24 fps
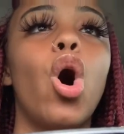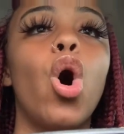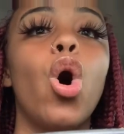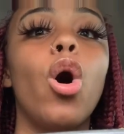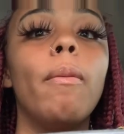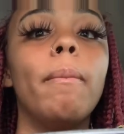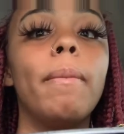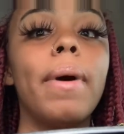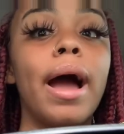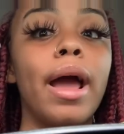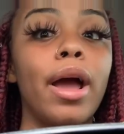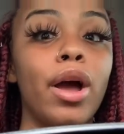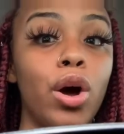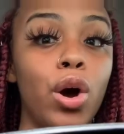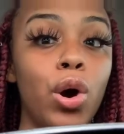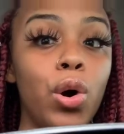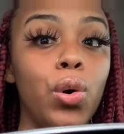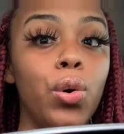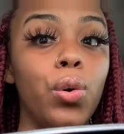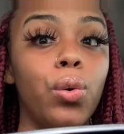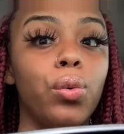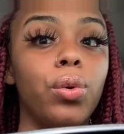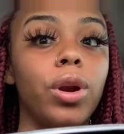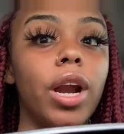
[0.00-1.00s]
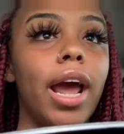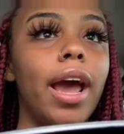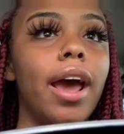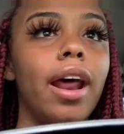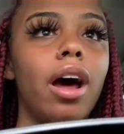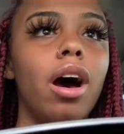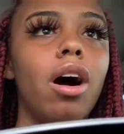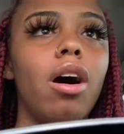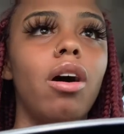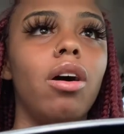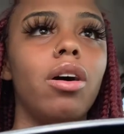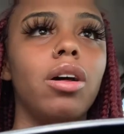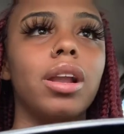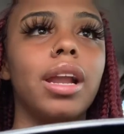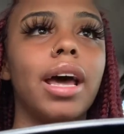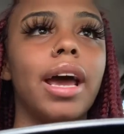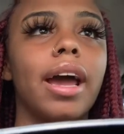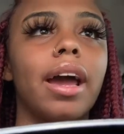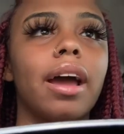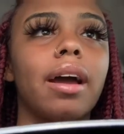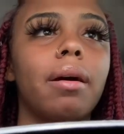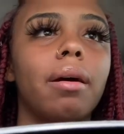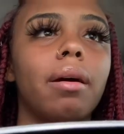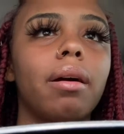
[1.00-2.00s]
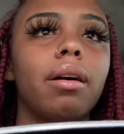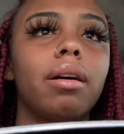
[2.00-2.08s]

on my own at all like